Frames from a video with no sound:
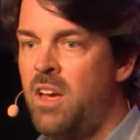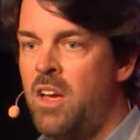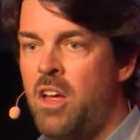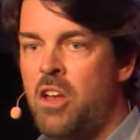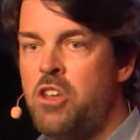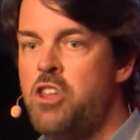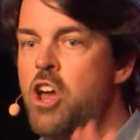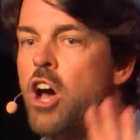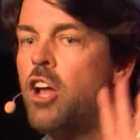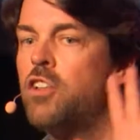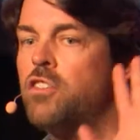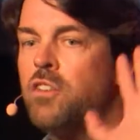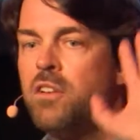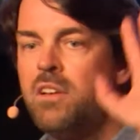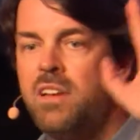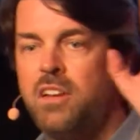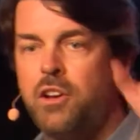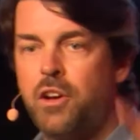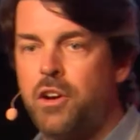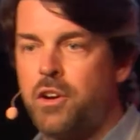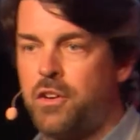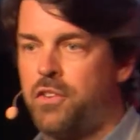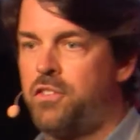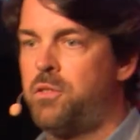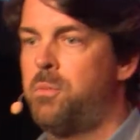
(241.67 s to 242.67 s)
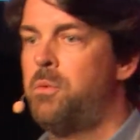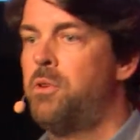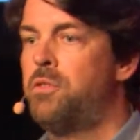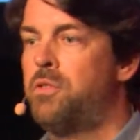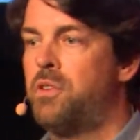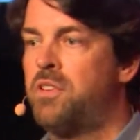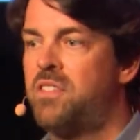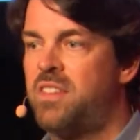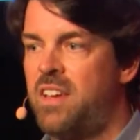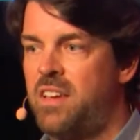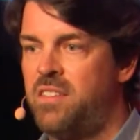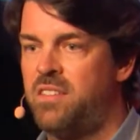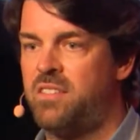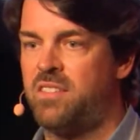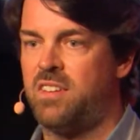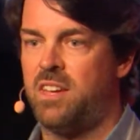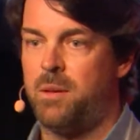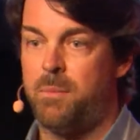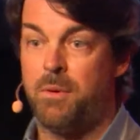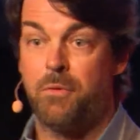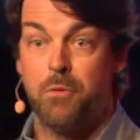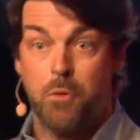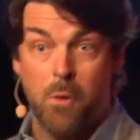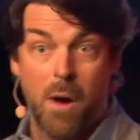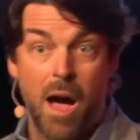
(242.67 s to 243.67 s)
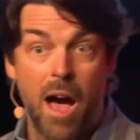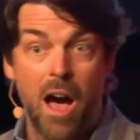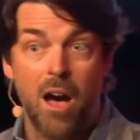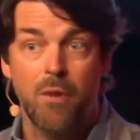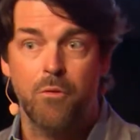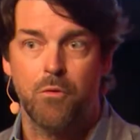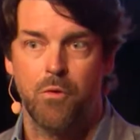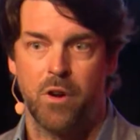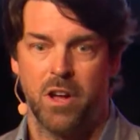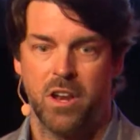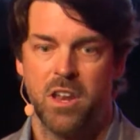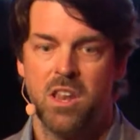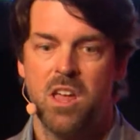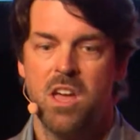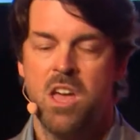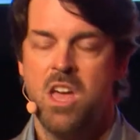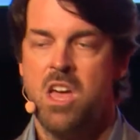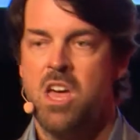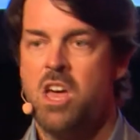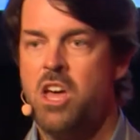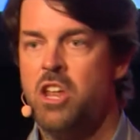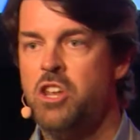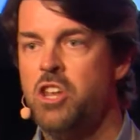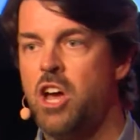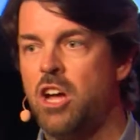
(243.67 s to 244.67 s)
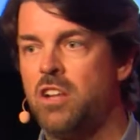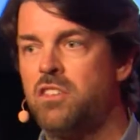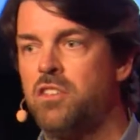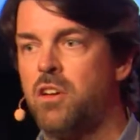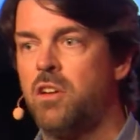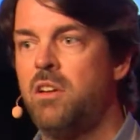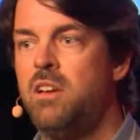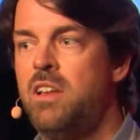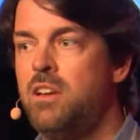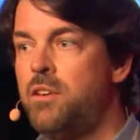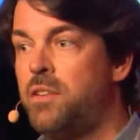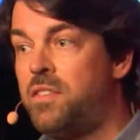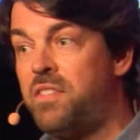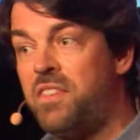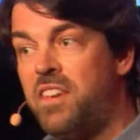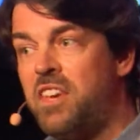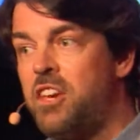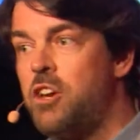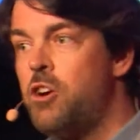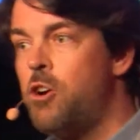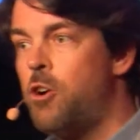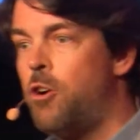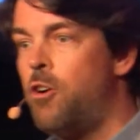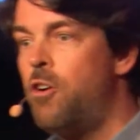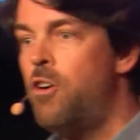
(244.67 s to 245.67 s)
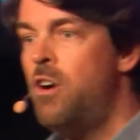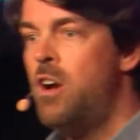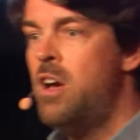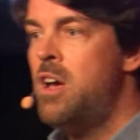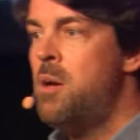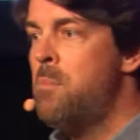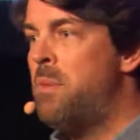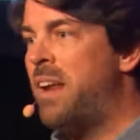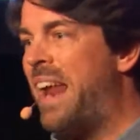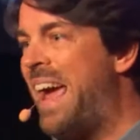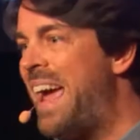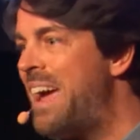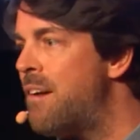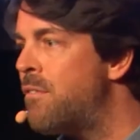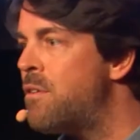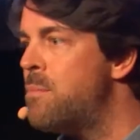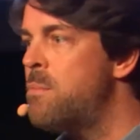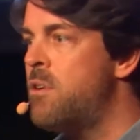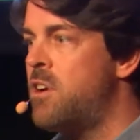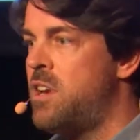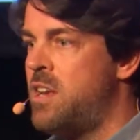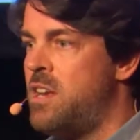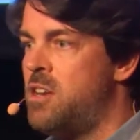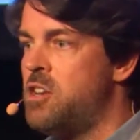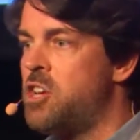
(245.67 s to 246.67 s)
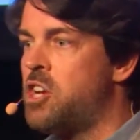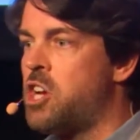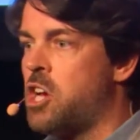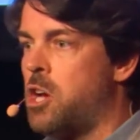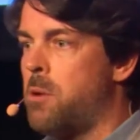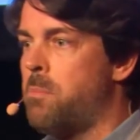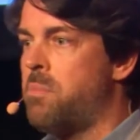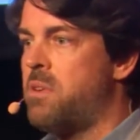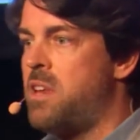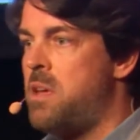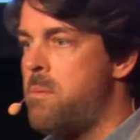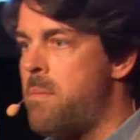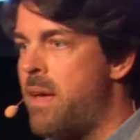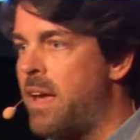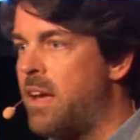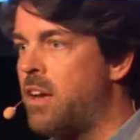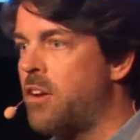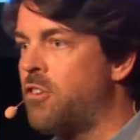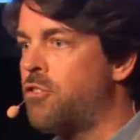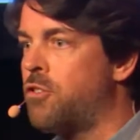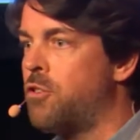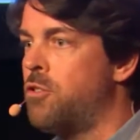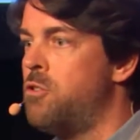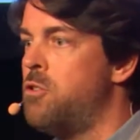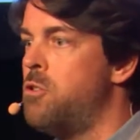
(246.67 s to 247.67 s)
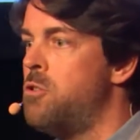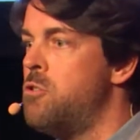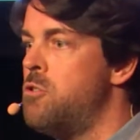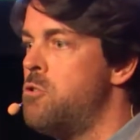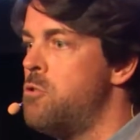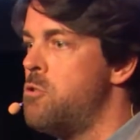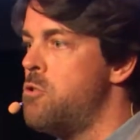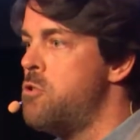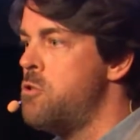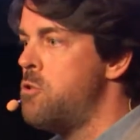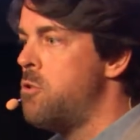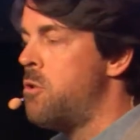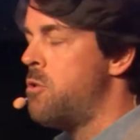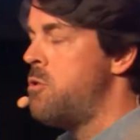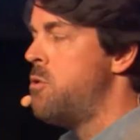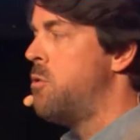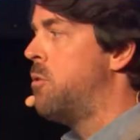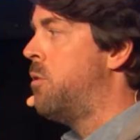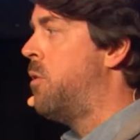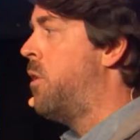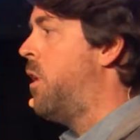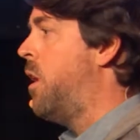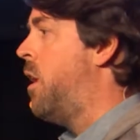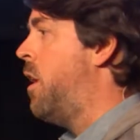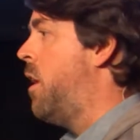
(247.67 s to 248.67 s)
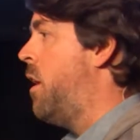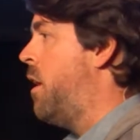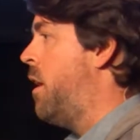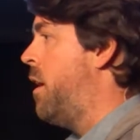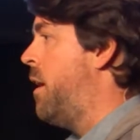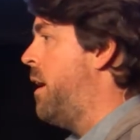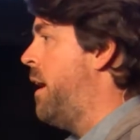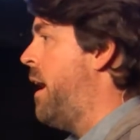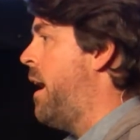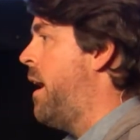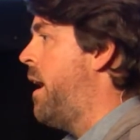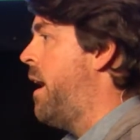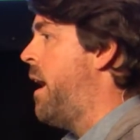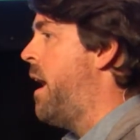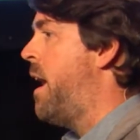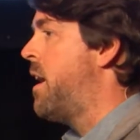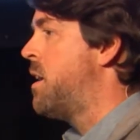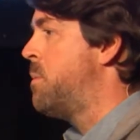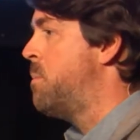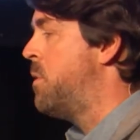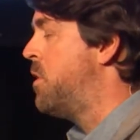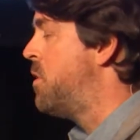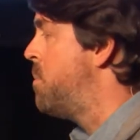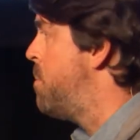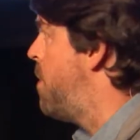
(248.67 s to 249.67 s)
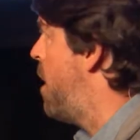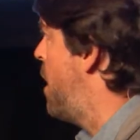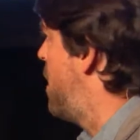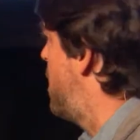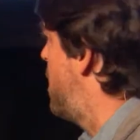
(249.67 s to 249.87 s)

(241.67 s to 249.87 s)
Not only the customer success team, if you have one, not only the CEO, but everybody in the company, making sure that you are adamant about